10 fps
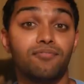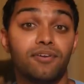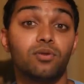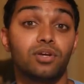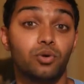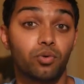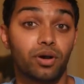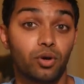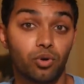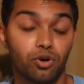he felt the
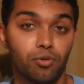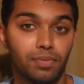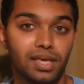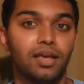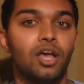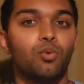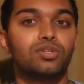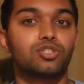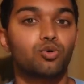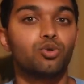Gura Gura no Mi
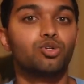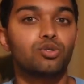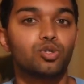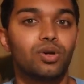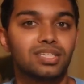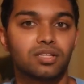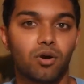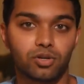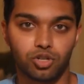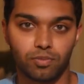was crucial to his
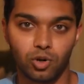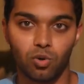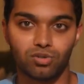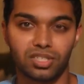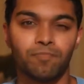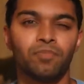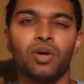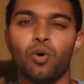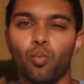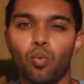long-term goals.
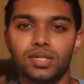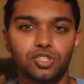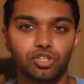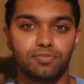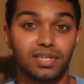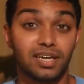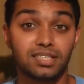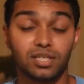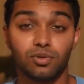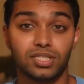Was it just
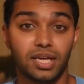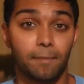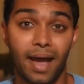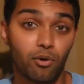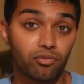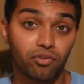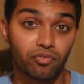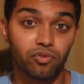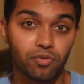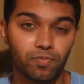because it was a powerful
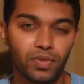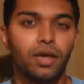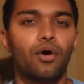fruit?